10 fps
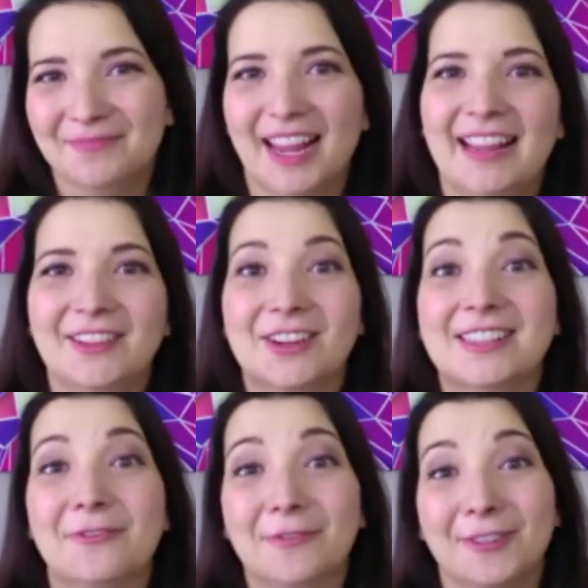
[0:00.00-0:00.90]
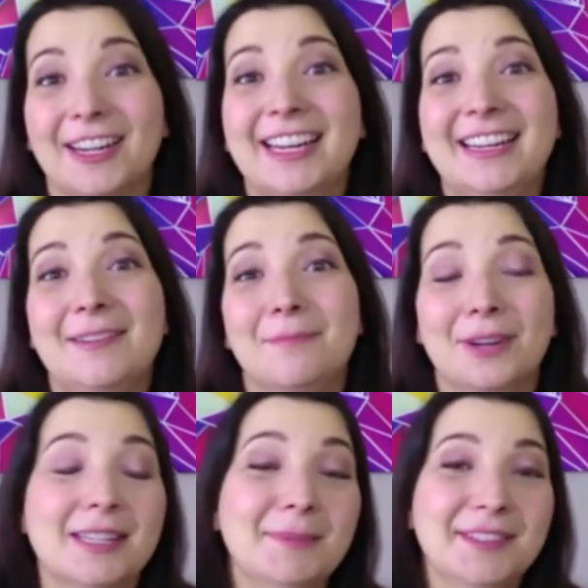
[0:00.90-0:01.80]
and there is a free
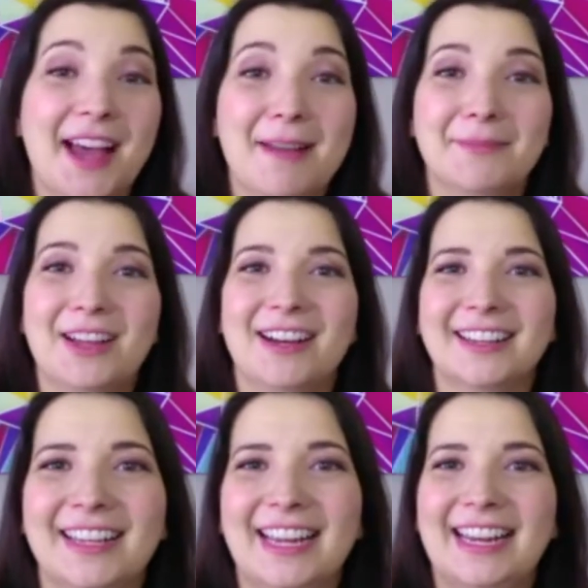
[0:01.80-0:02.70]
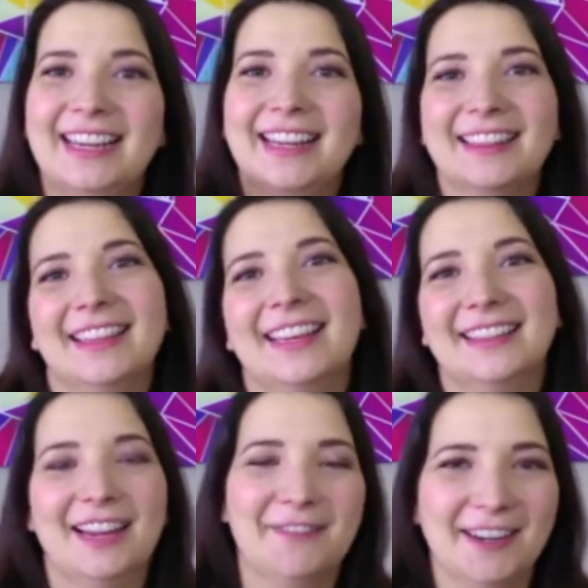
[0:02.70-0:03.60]
printable time log in the
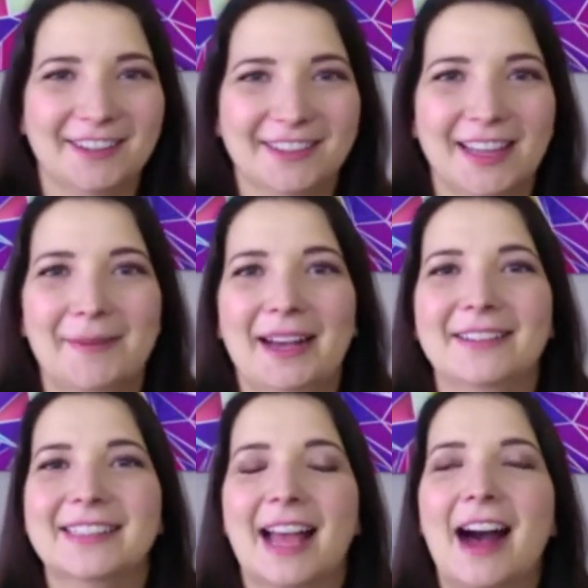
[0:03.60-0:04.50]
Life Editor Clubhouse,